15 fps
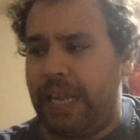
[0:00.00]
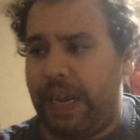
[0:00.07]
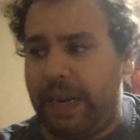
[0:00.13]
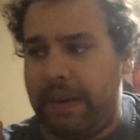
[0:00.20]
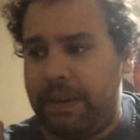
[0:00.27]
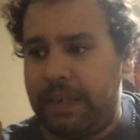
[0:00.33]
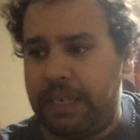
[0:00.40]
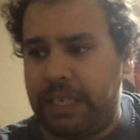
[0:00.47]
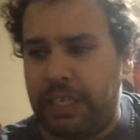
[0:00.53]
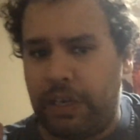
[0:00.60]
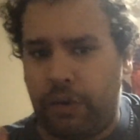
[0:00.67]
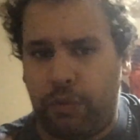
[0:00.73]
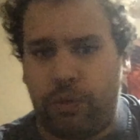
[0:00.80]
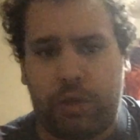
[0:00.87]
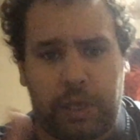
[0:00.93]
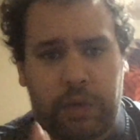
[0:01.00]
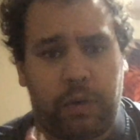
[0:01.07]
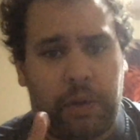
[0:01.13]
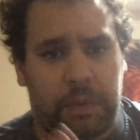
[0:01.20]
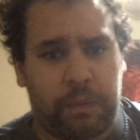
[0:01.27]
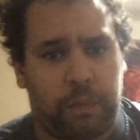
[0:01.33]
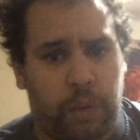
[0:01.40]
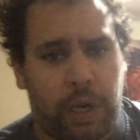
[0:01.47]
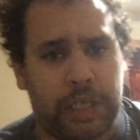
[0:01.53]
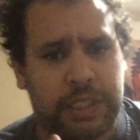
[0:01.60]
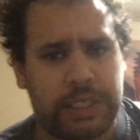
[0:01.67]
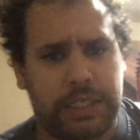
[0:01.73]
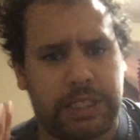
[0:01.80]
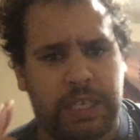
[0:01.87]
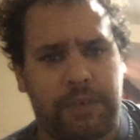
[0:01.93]
and you know look and watch
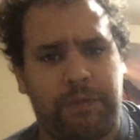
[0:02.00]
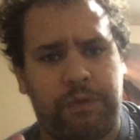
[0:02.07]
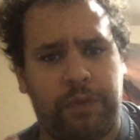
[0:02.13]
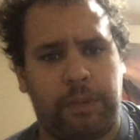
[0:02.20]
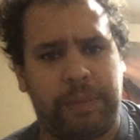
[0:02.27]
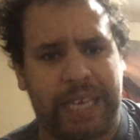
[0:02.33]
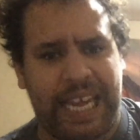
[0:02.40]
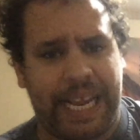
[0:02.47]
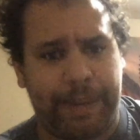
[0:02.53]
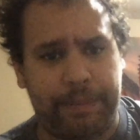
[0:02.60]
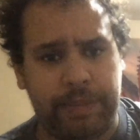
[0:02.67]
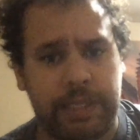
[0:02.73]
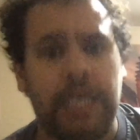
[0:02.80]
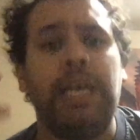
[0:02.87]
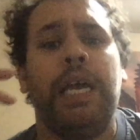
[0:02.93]
stuff from games,